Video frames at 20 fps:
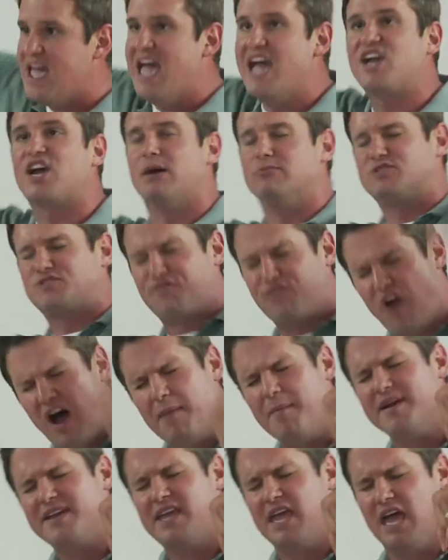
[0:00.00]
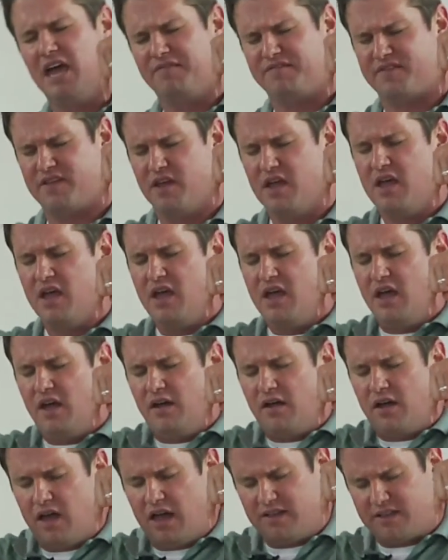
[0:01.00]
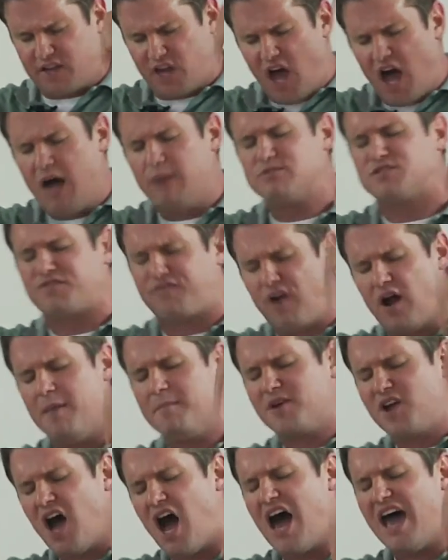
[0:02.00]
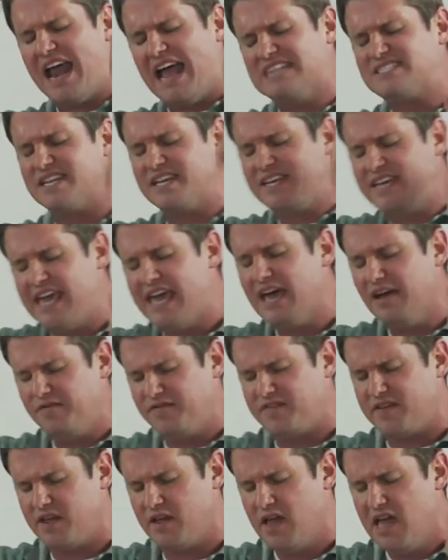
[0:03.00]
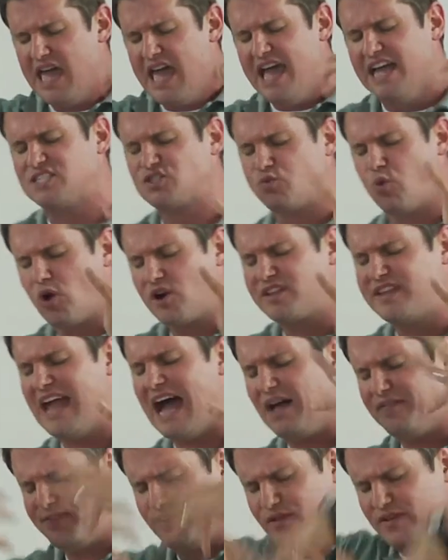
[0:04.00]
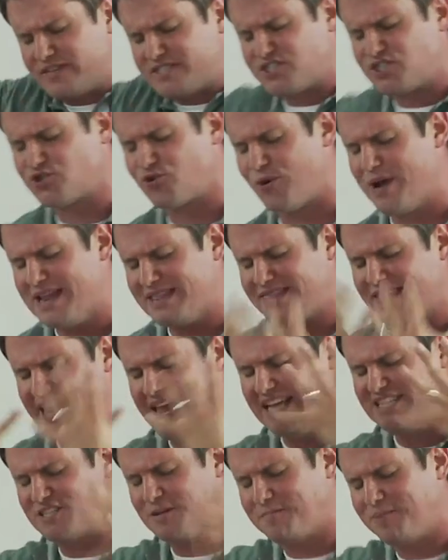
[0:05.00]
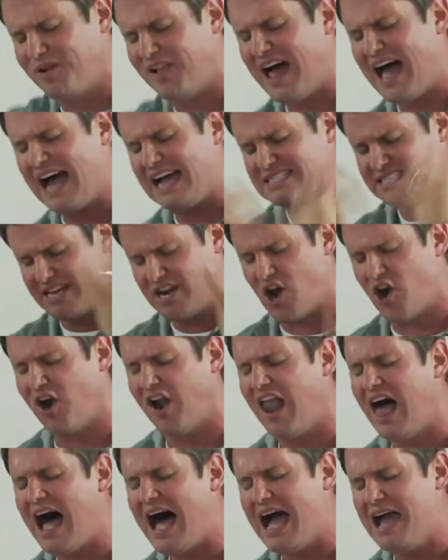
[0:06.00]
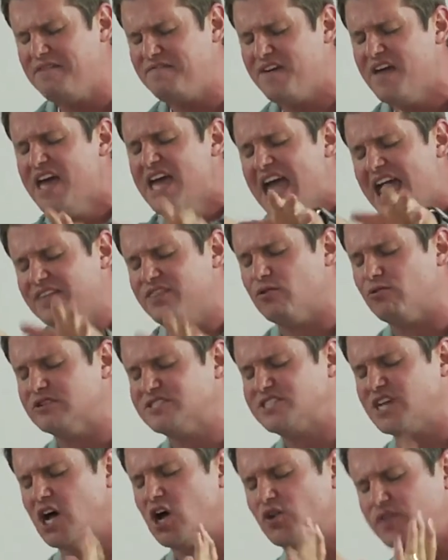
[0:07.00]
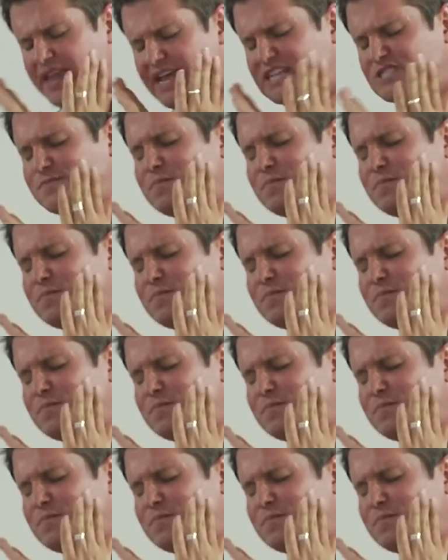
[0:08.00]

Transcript: It comes from a gift it comes from God as a gift. It's worked out through the strength that He supplies in our life, and the result is